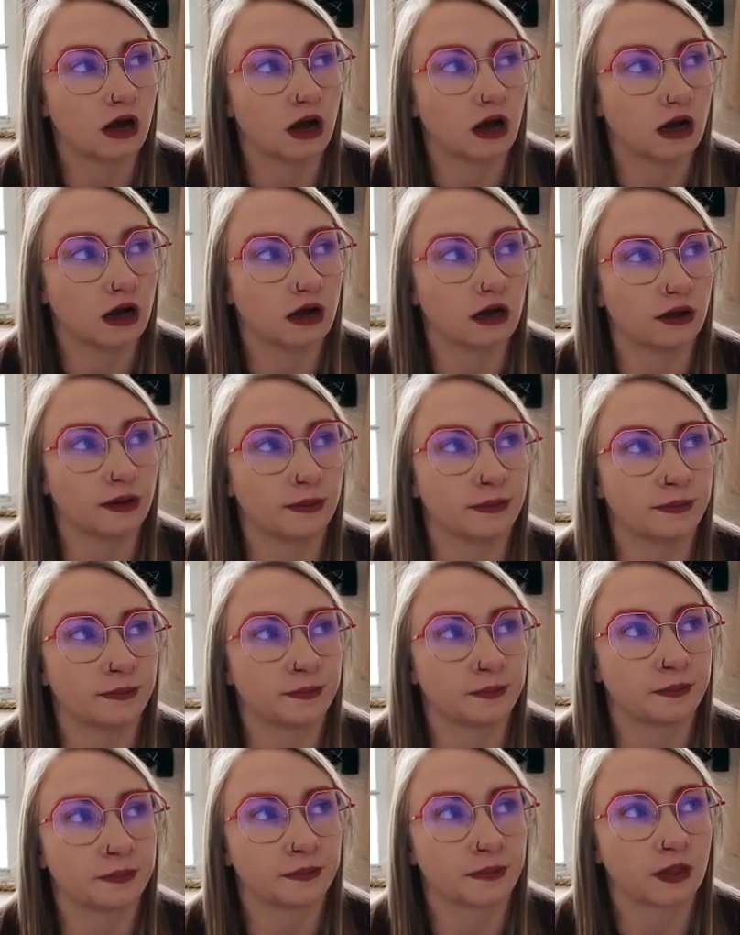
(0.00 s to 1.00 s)

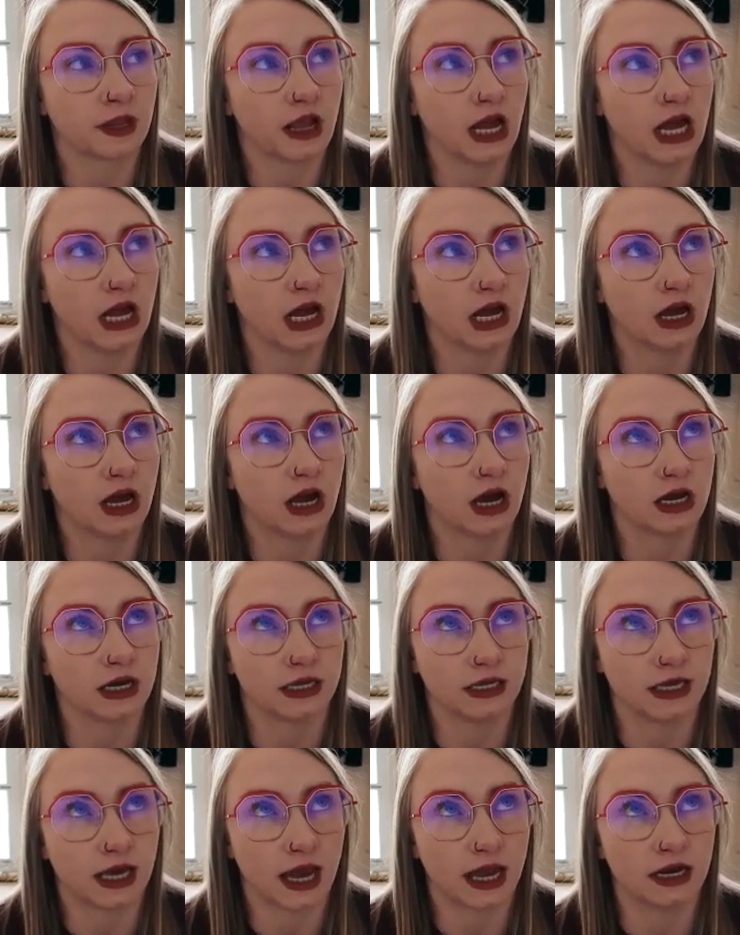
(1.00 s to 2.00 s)

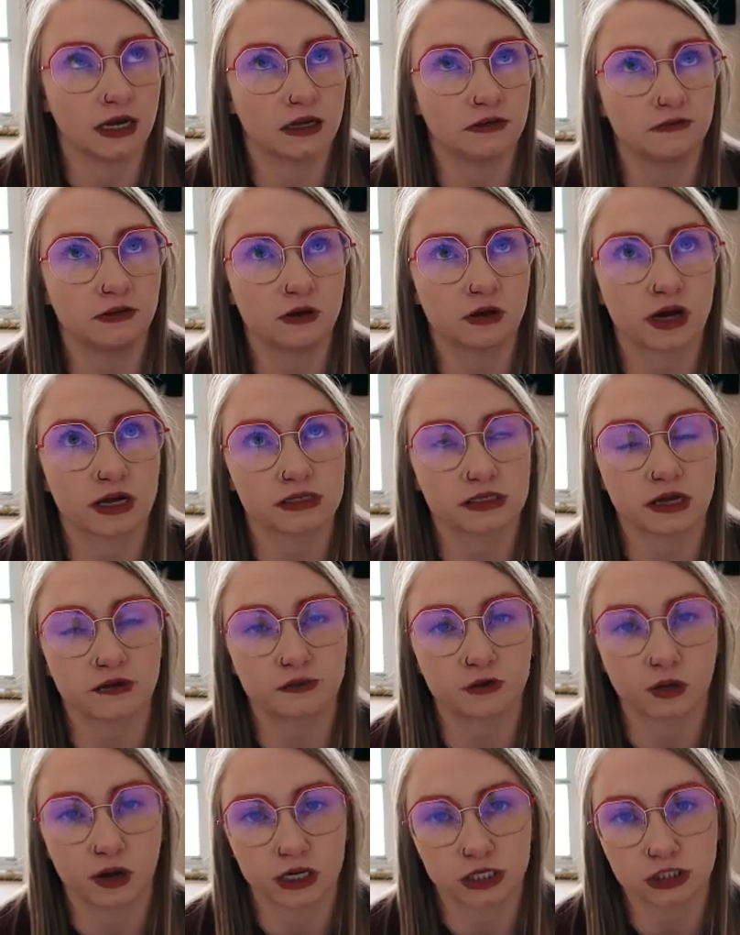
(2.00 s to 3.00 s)
Again, if you guys
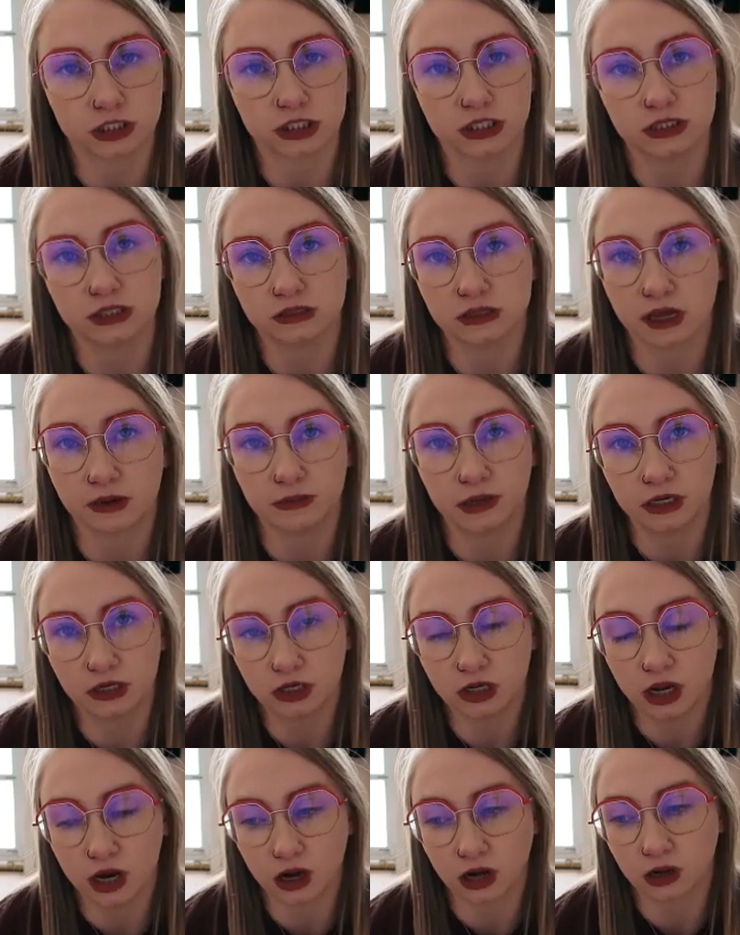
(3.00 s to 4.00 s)
have questions, let me
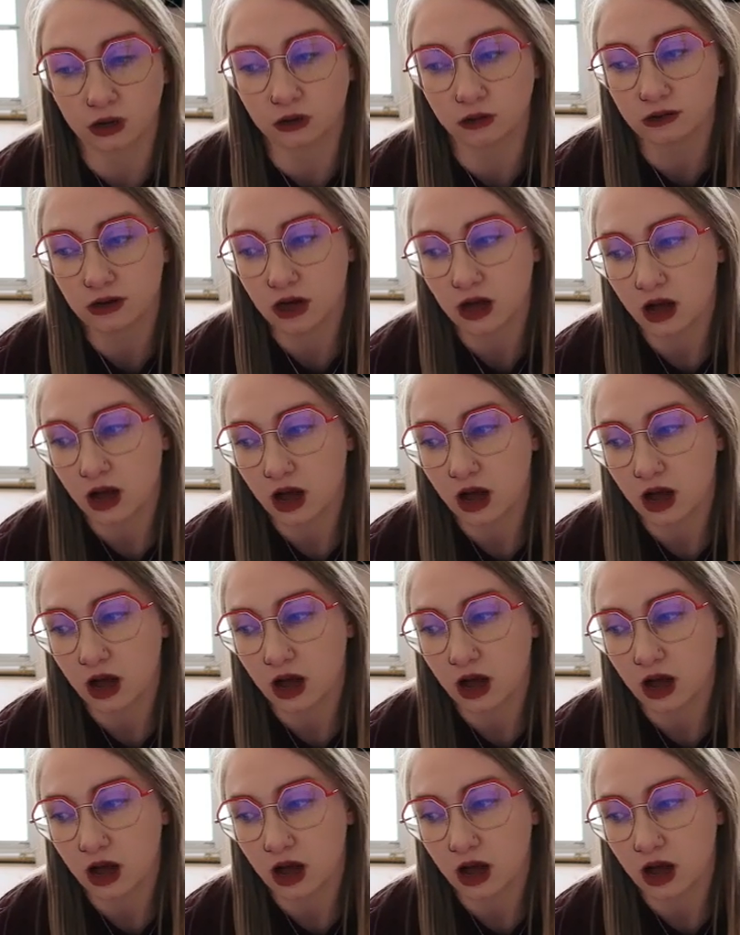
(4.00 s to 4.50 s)
know.